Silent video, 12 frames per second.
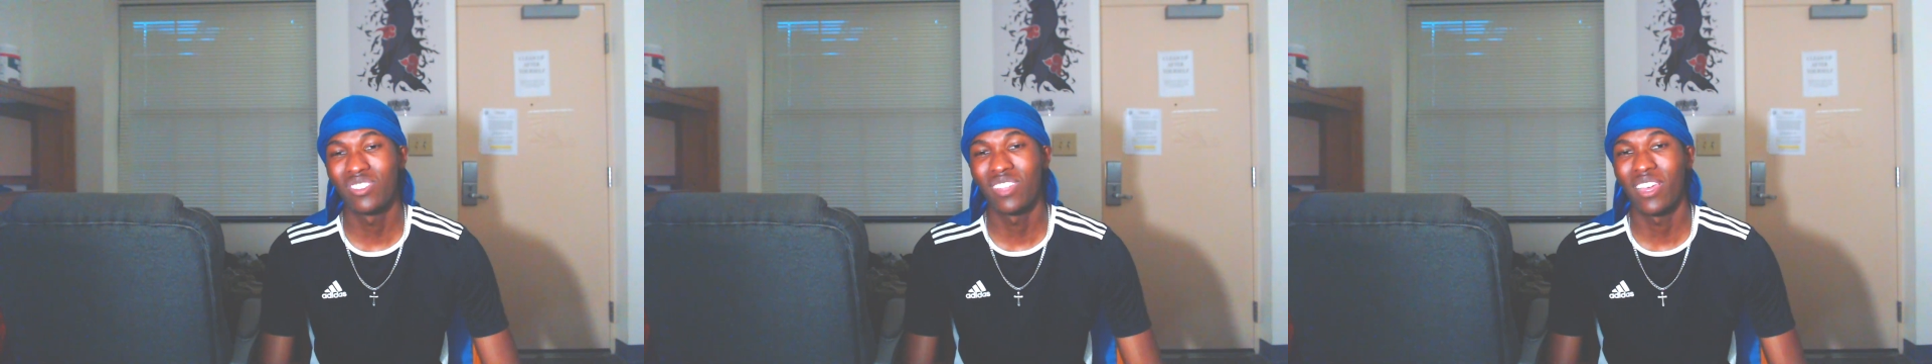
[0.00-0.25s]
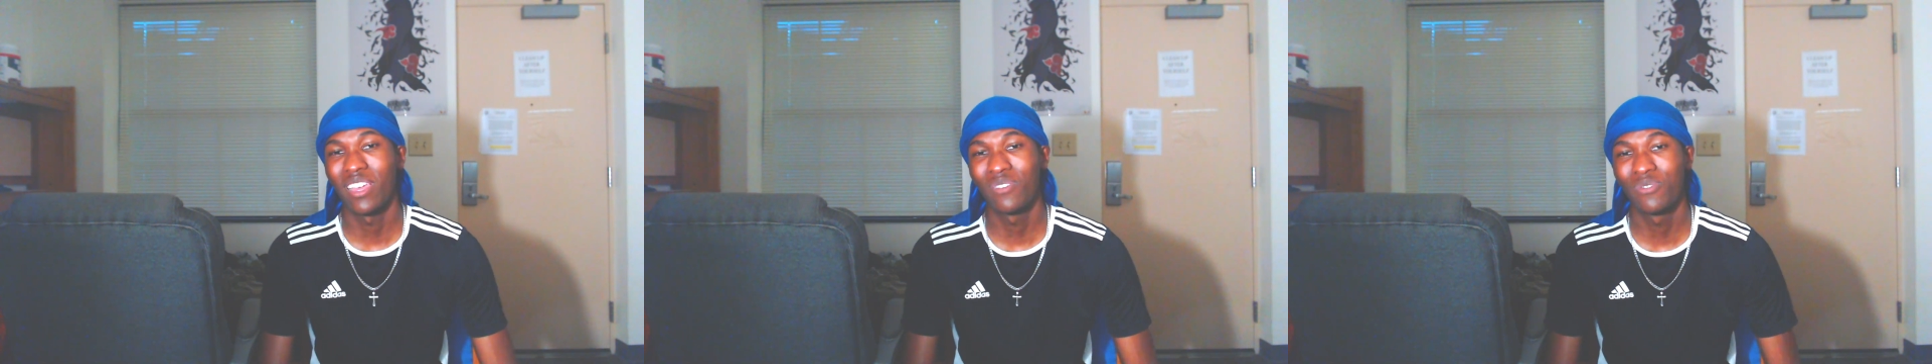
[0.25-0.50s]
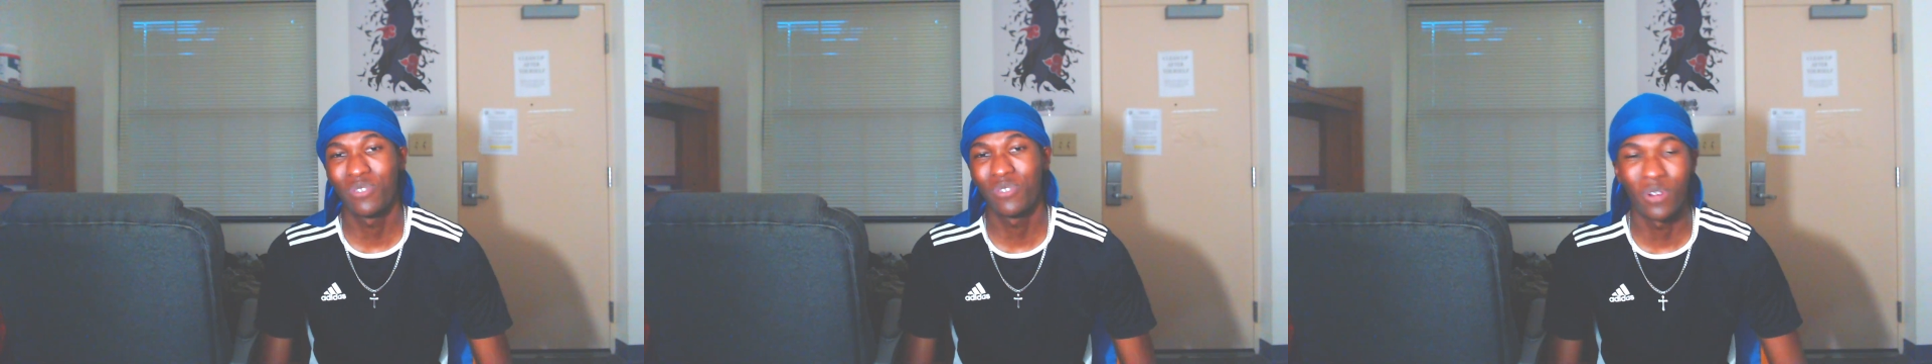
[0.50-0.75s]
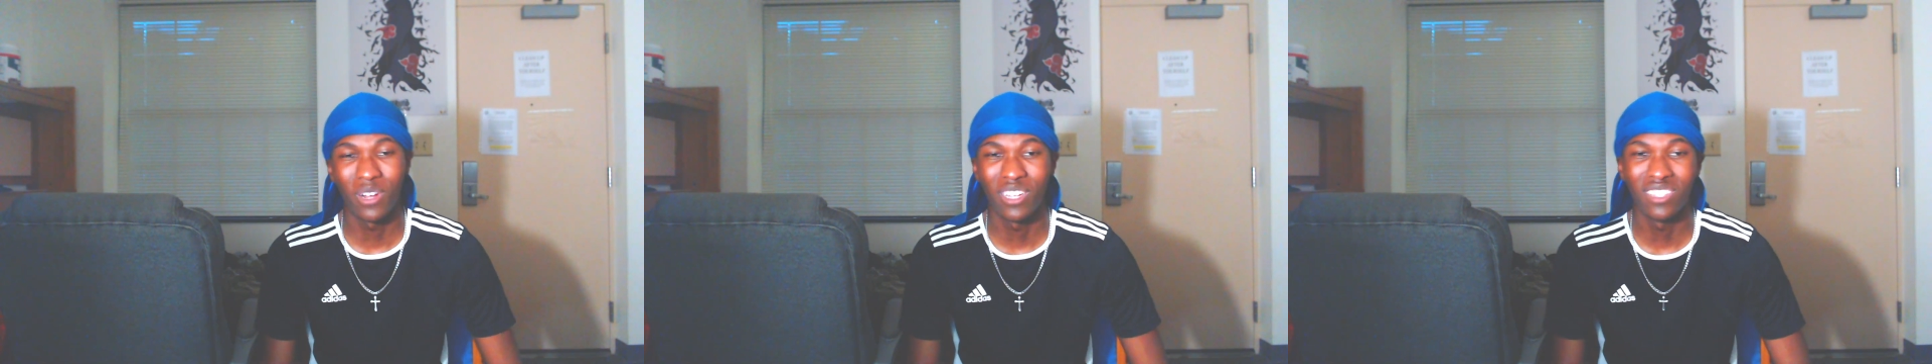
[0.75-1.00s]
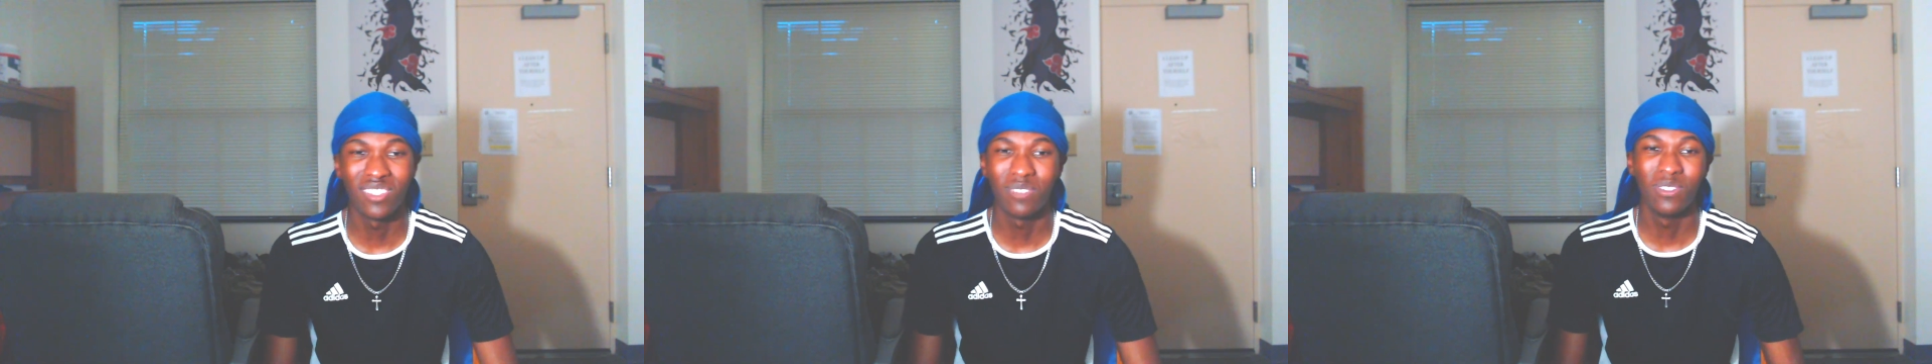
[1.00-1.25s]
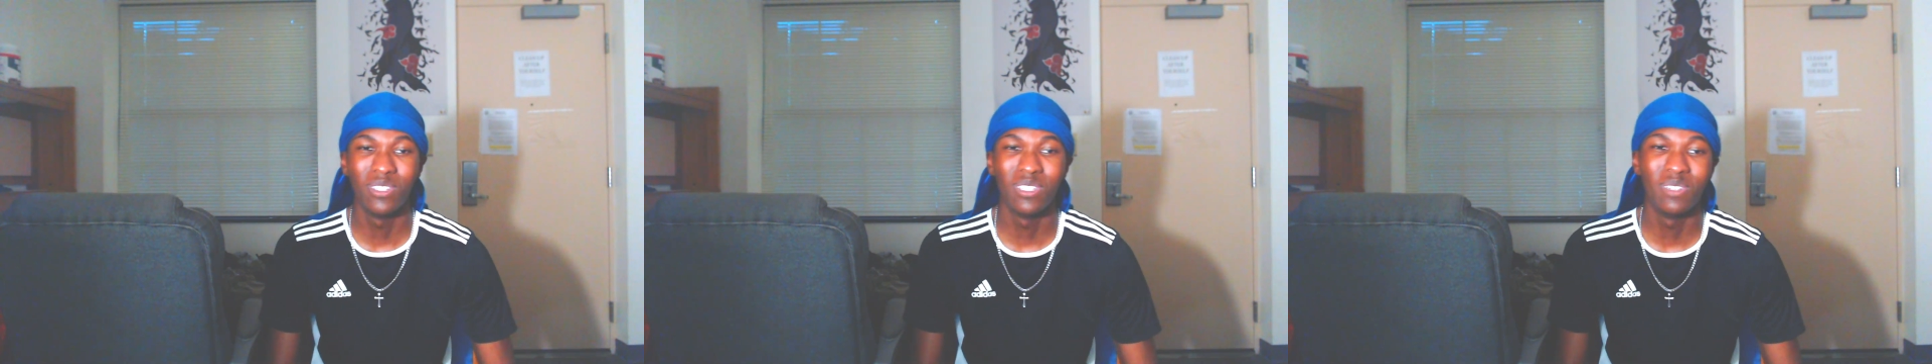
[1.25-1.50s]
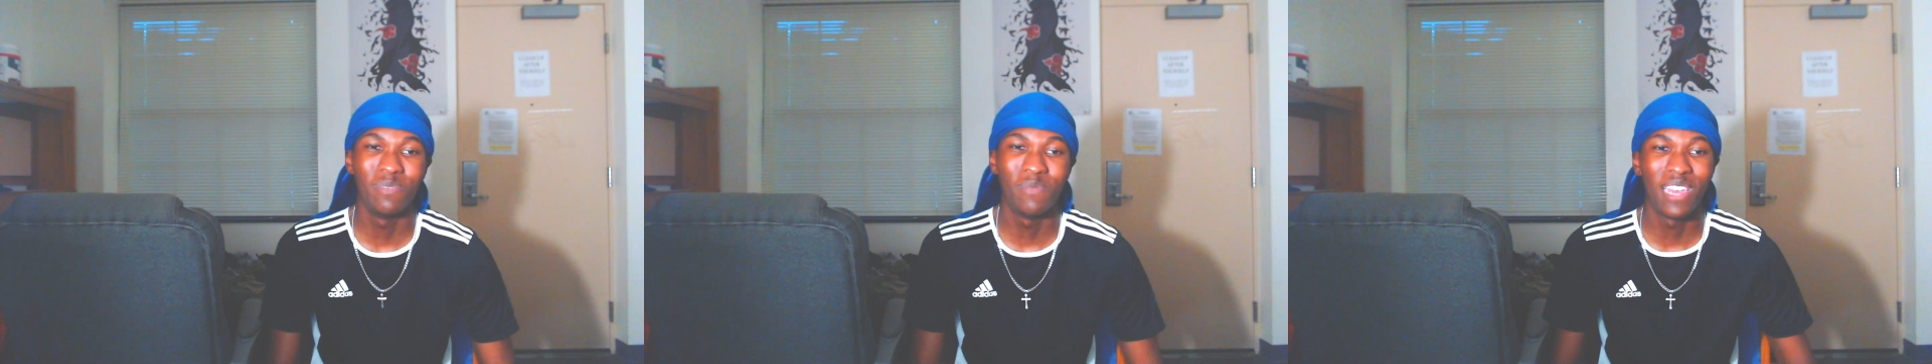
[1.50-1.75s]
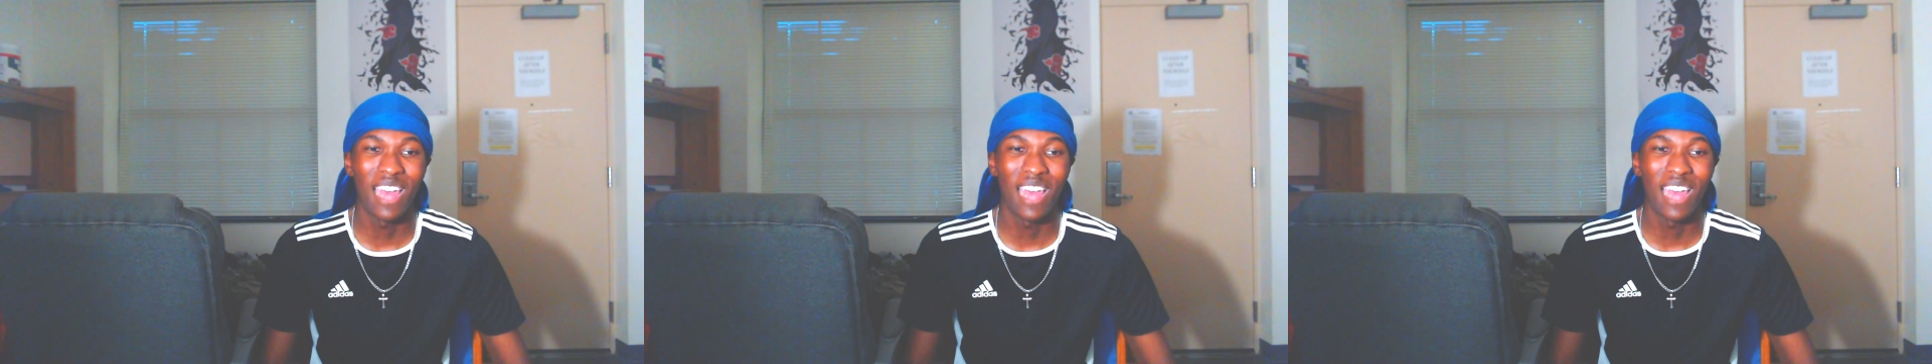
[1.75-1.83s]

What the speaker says: like, crazy good, man.